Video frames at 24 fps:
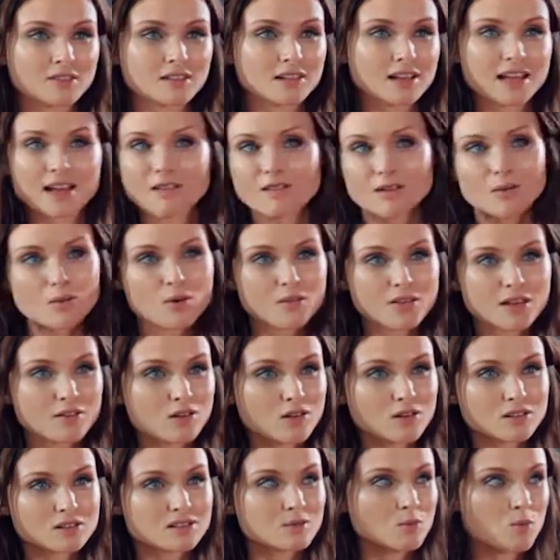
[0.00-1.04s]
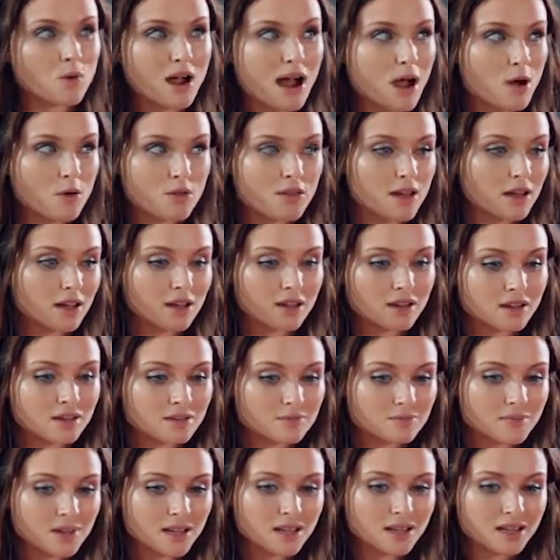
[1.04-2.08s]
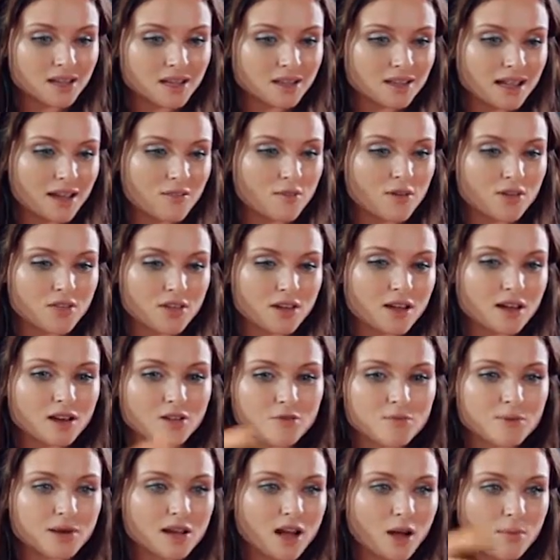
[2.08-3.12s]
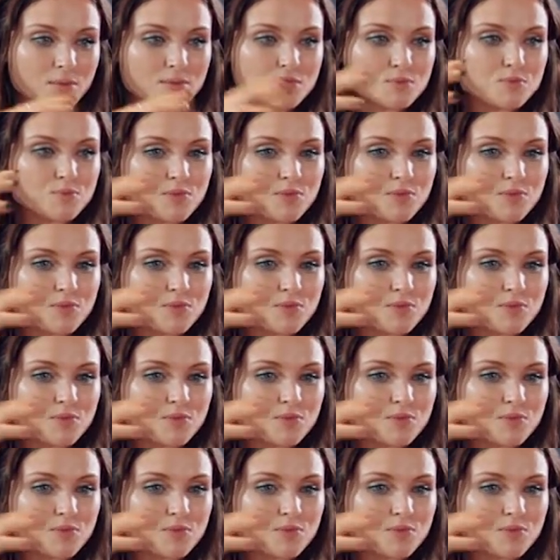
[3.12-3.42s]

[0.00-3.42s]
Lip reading: hearing what they've got and how they're going to, everything kind of becomes